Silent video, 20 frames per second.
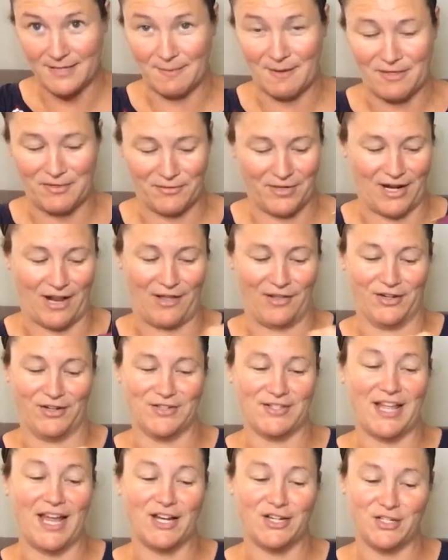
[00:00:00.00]
I spent
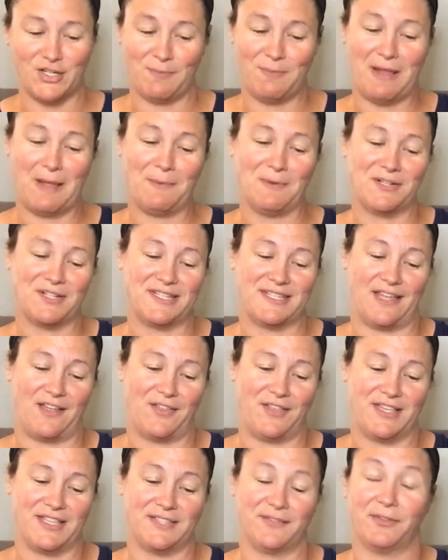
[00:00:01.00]
$3. I should be able to
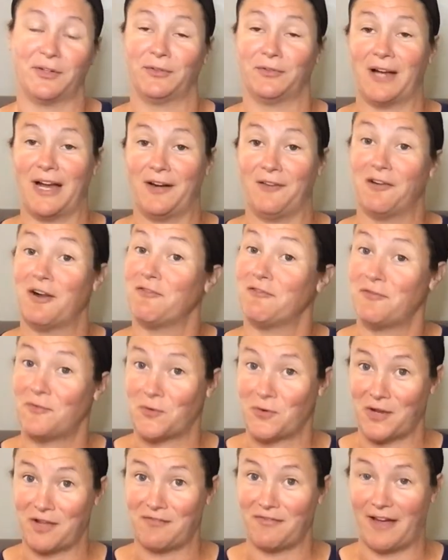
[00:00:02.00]
sell this for right around
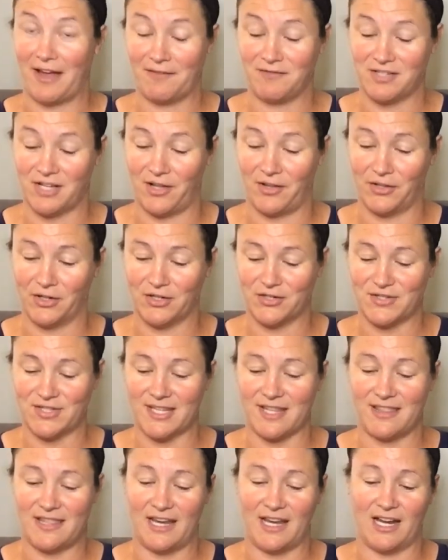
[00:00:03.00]

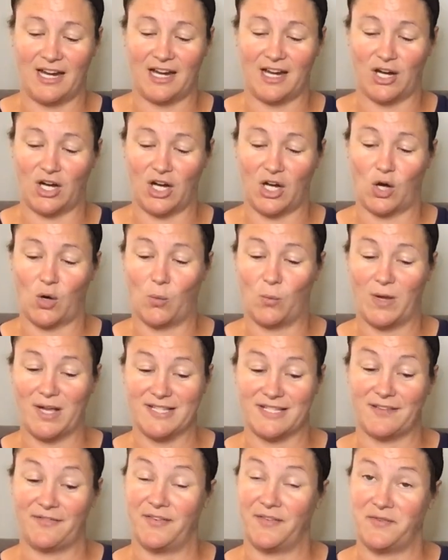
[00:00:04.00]
$45. There
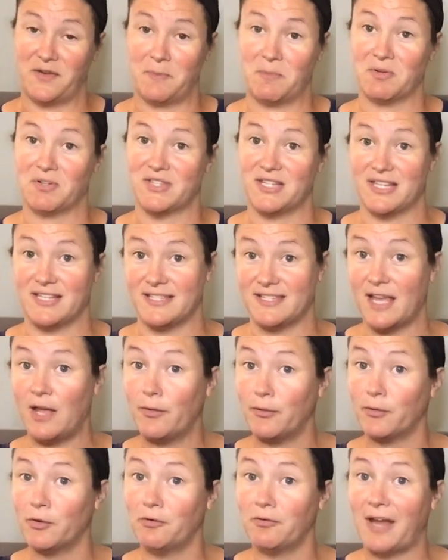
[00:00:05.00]
was a 50%
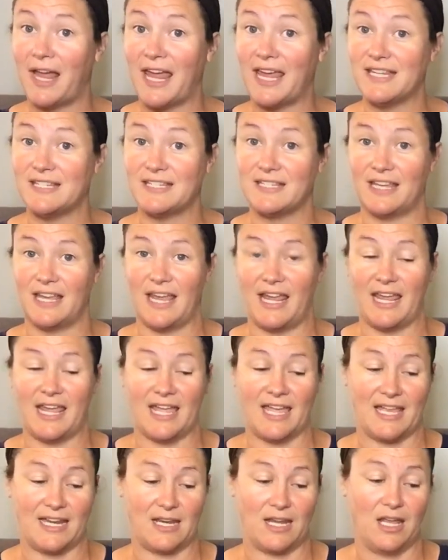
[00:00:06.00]
sell-through rate
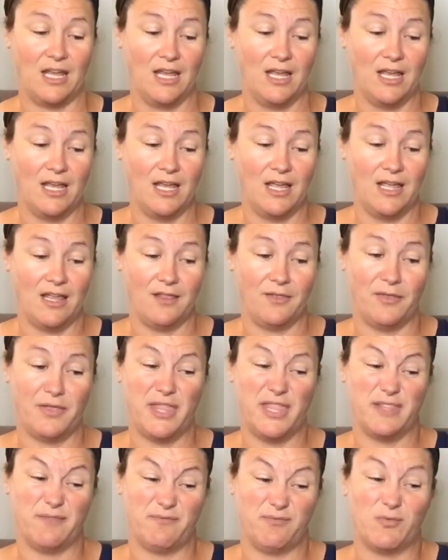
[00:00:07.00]
and
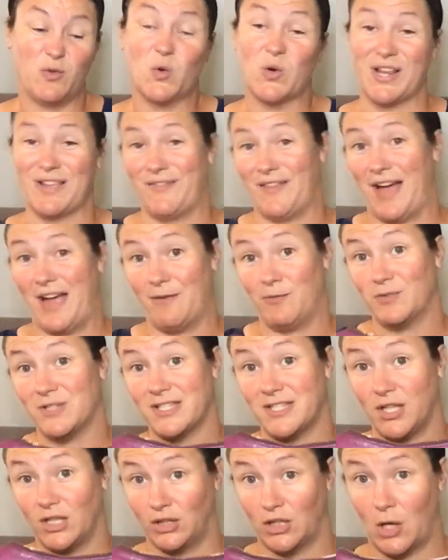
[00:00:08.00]
the 45
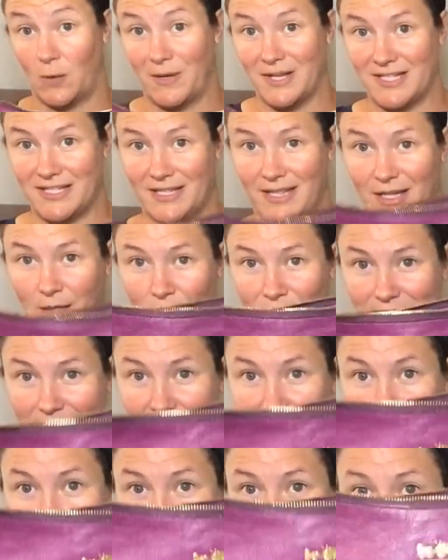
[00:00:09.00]
was the lowest. There
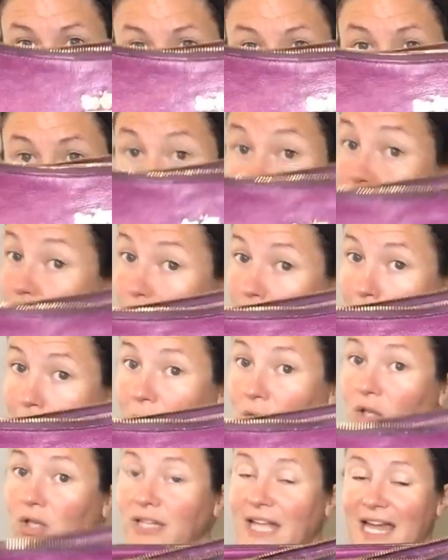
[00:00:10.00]
was not a
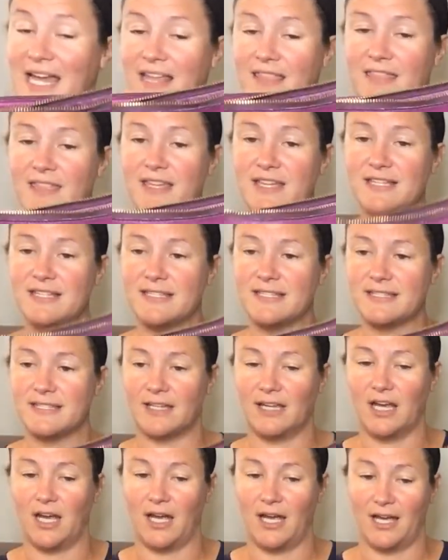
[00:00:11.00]
purple like
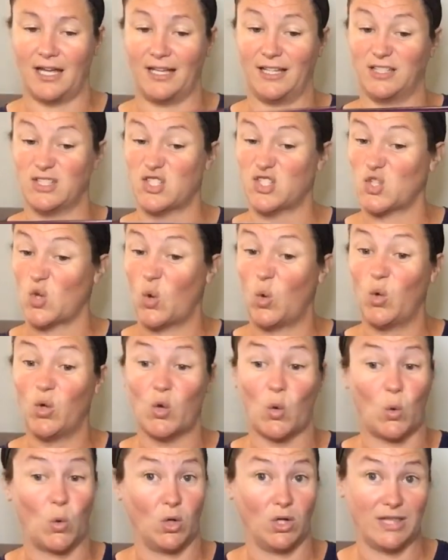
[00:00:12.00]
this uh,
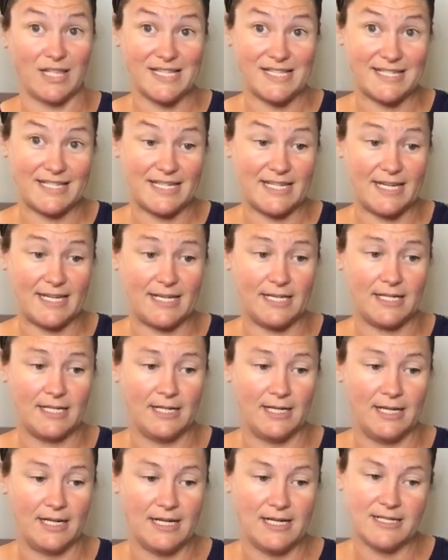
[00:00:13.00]
sold or listed.
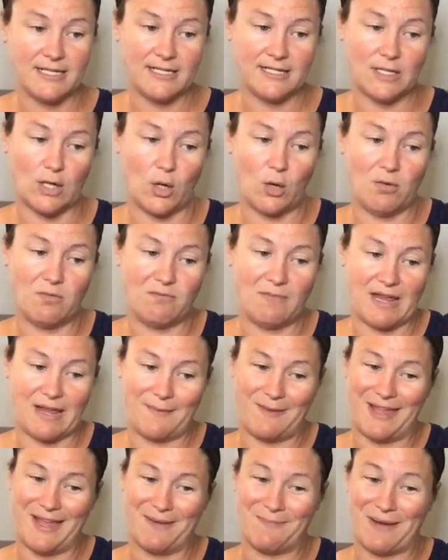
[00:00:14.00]
So
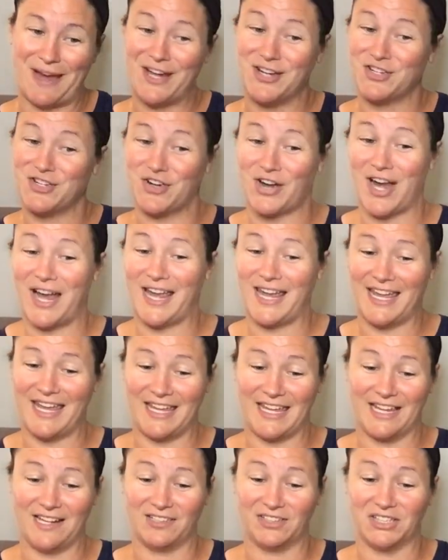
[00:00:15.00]
maybe I might try
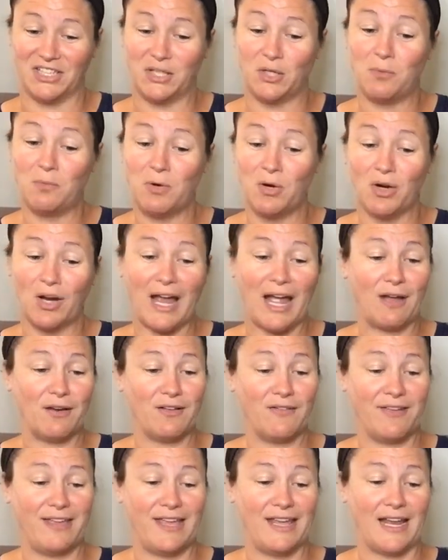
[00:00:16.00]
and get a little more
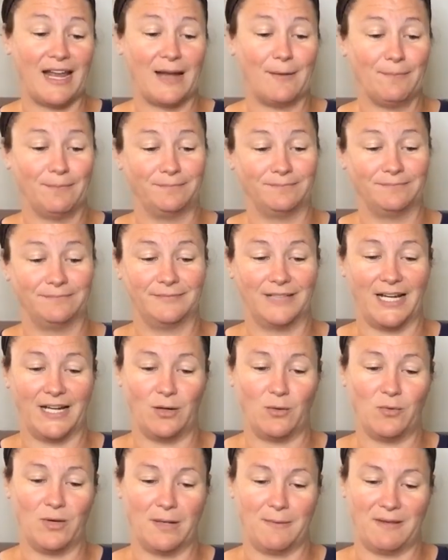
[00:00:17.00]
out of it. I'm,
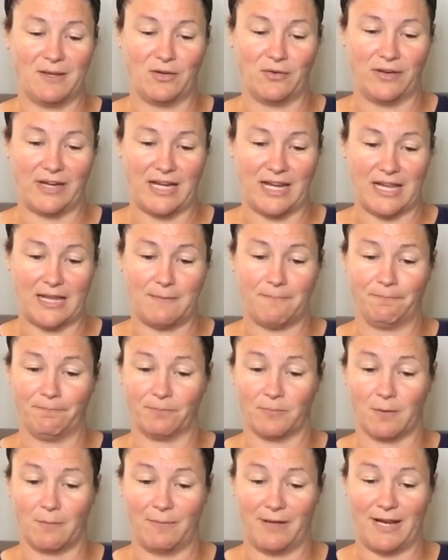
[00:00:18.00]
I don't want to be greedy,
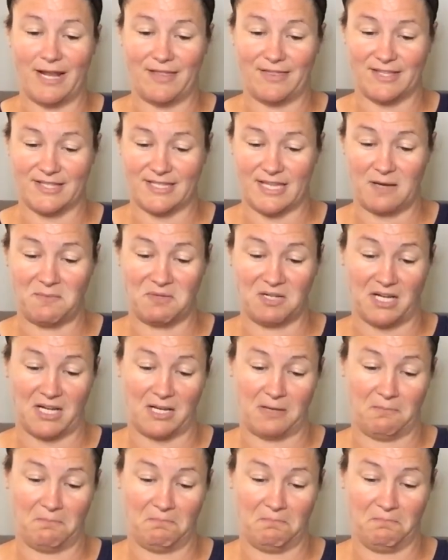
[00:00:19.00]
but at the same
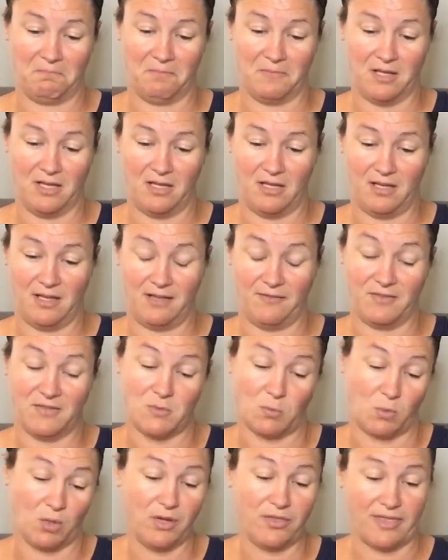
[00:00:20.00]
time,
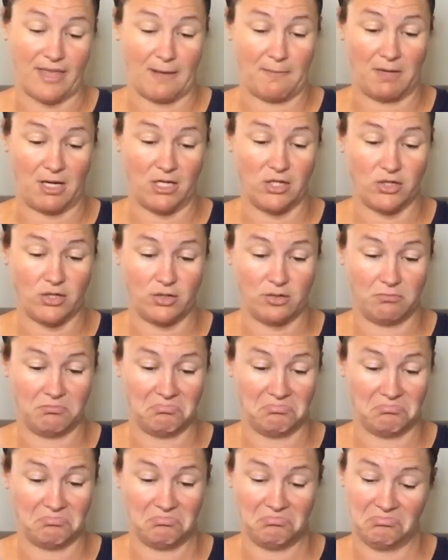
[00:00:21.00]
if it's worth that much,
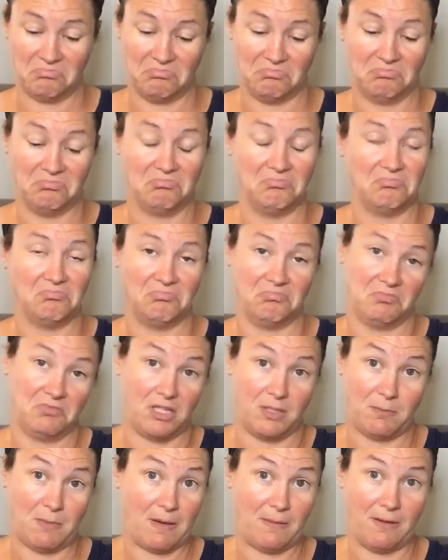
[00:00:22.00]

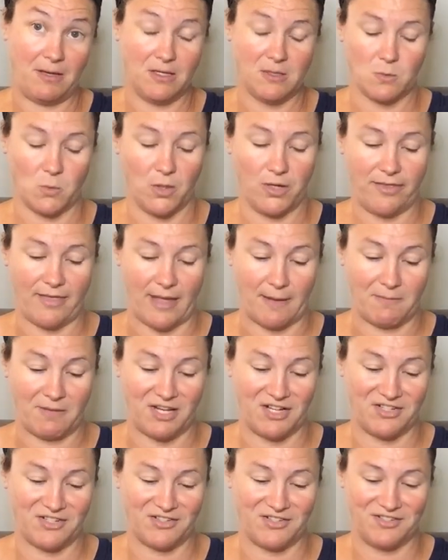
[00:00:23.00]
then maybe it's worth
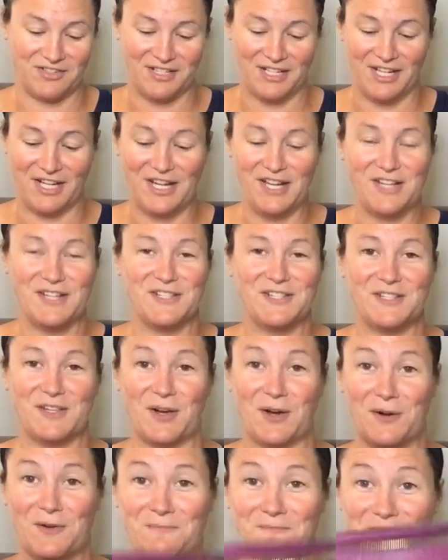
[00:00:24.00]
that much.
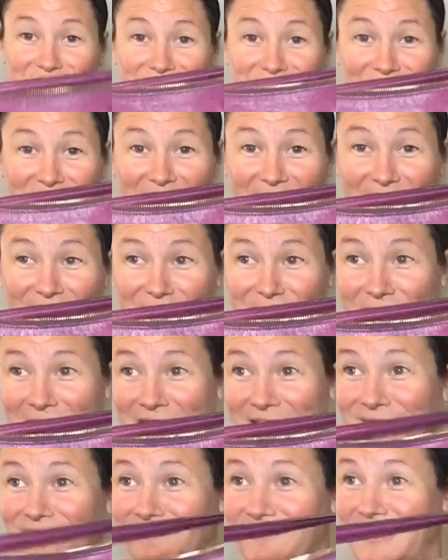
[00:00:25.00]
So
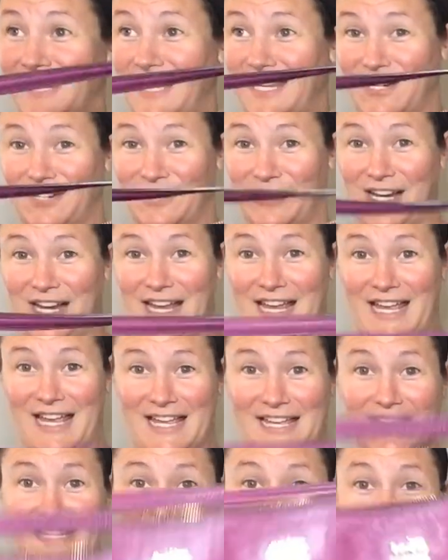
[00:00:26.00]
anyway, here
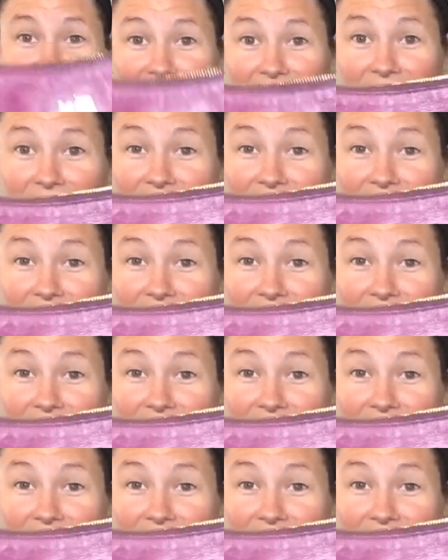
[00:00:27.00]
is